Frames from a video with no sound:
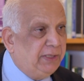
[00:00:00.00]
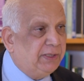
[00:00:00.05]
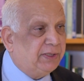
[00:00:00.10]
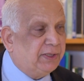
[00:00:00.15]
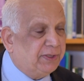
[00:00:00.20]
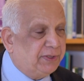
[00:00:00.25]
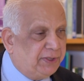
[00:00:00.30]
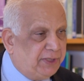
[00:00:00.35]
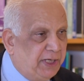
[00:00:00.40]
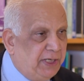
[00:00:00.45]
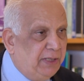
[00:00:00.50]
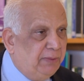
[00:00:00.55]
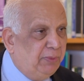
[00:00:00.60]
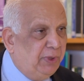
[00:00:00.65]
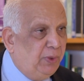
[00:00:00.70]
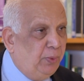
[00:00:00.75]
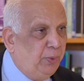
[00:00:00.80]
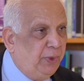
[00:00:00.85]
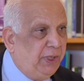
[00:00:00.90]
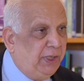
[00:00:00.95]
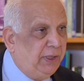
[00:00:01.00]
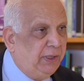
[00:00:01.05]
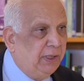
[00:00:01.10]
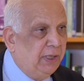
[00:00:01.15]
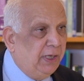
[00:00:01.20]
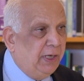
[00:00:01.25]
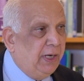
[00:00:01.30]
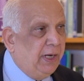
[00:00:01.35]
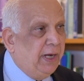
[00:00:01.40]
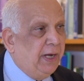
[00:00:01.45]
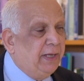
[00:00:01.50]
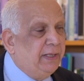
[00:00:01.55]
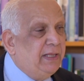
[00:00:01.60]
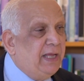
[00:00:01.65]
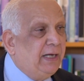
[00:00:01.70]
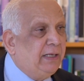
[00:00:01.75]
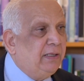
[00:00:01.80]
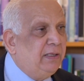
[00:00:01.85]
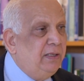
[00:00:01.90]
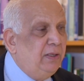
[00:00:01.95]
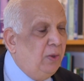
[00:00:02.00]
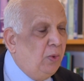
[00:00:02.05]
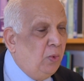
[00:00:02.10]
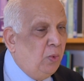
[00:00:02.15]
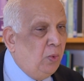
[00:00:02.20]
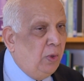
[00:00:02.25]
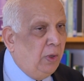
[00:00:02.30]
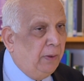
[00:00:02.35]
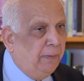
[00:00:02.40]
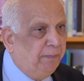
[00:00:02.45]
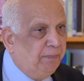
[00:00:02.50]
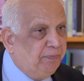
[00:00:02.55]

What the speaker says: sustainable way, that no